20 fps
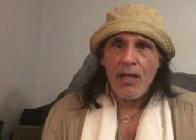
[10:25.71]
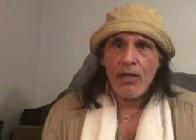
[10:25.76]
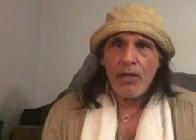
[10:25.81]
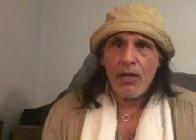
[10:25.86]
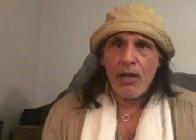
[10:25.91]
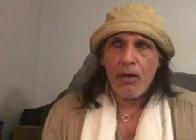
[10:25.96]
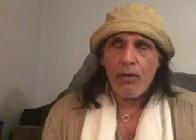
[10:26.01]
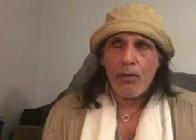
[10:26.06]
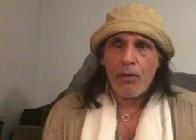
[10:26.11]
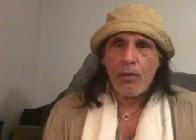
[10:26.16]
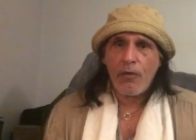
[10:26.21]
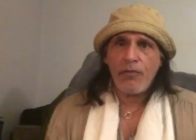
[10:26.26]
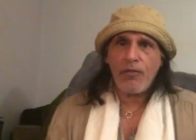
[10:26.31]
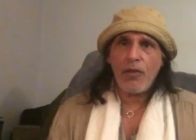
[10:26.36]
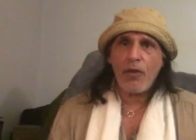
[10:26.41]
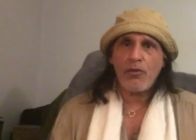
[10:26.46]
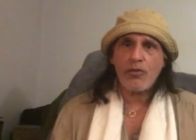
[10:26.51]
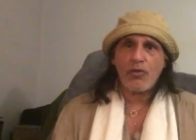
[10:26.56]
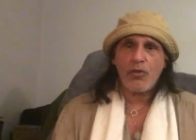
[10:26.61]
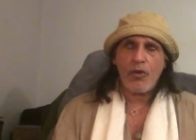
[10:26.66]
you know, or for
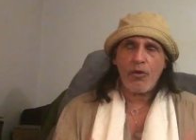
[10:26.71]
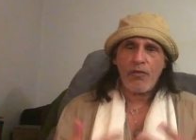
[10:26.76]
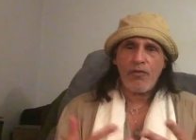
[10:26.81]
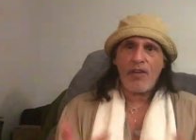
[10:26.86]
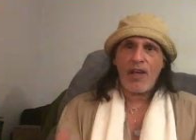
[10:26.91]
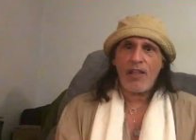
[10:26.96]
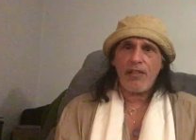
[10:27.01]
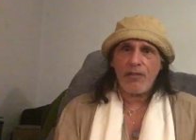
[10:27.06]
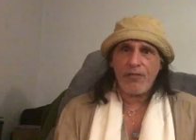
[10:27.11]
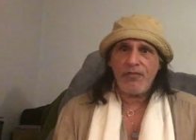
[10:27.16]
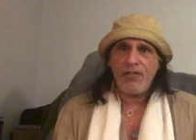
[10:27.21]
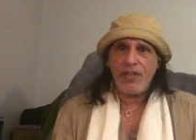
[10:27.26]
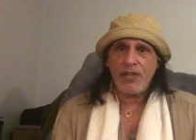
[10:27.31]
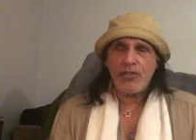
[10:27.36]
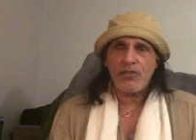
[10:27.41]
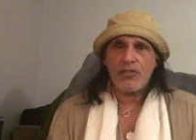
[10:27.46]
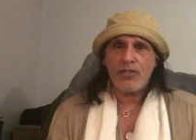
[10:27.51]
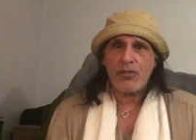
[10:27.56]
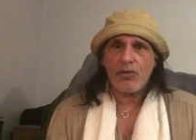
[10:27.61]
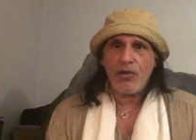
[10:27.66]
those who are father
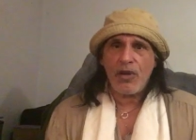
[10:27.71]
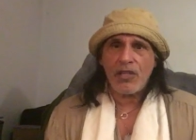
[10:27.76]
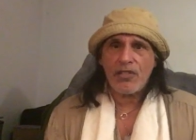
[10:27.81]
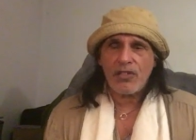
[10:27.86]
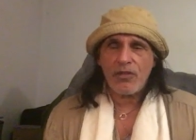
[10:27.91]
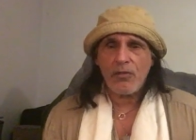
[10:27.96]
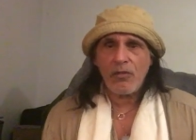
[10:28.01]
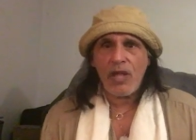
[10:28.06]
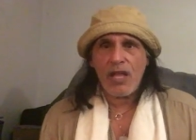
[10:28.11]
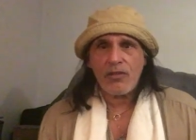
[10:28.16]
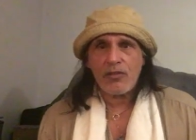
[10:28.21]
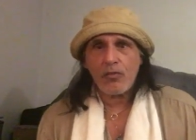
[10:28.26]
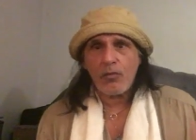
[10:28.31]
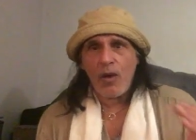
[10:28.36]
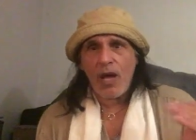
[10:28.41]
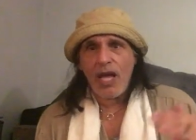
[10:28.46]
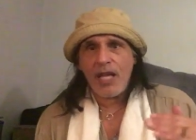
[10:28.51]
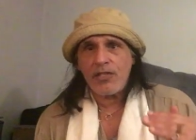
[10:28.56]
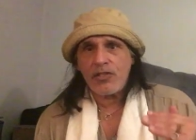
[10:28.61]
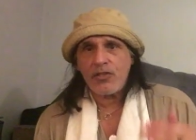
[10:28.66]
figures to us. And that's
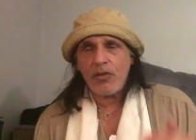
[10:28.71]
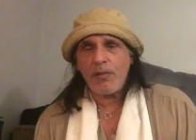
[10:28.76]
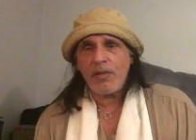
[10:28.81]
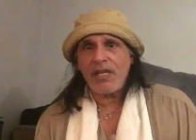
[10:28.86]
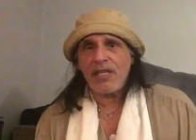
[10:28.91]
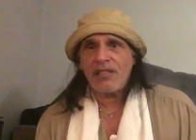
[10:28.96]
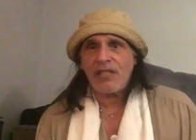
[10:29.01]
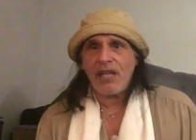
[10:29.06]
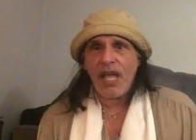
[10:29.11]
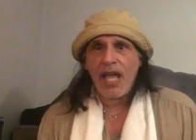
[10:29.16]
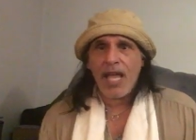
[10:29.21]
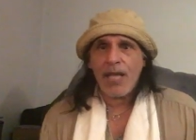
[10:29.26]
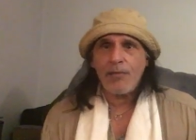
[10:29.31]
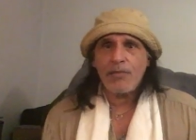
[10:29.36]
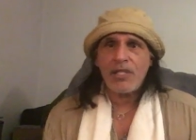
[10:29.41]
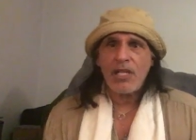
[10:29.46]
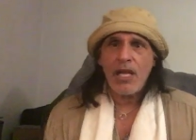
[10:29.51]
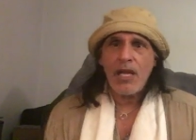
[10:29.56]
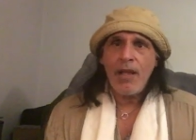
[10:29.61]
why so many times